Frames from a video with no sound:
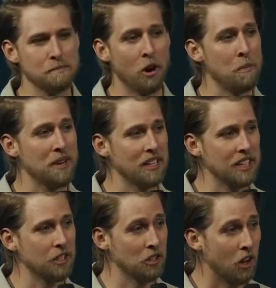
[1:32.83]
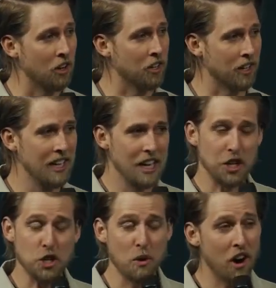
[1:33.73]
moment a little longer.
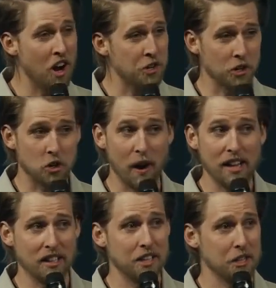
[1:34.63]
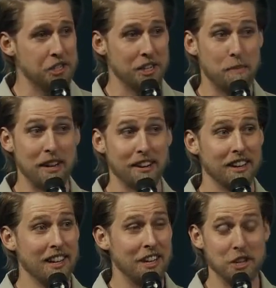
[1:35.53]
You are under great leadership here.
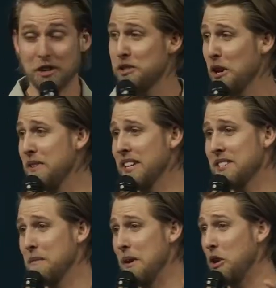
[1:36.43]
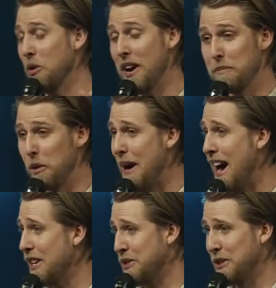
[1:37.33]
You're serving some incredible
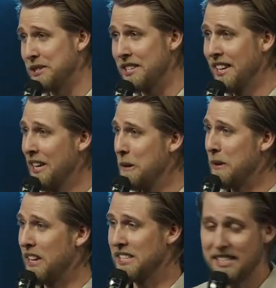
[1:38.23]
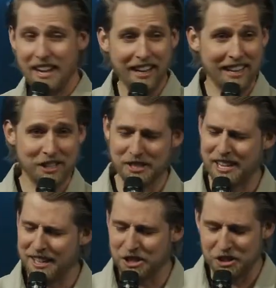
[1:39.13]
pastors, because it just
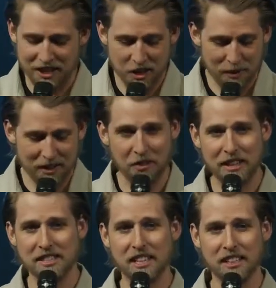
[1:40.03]
takes genuine and authentic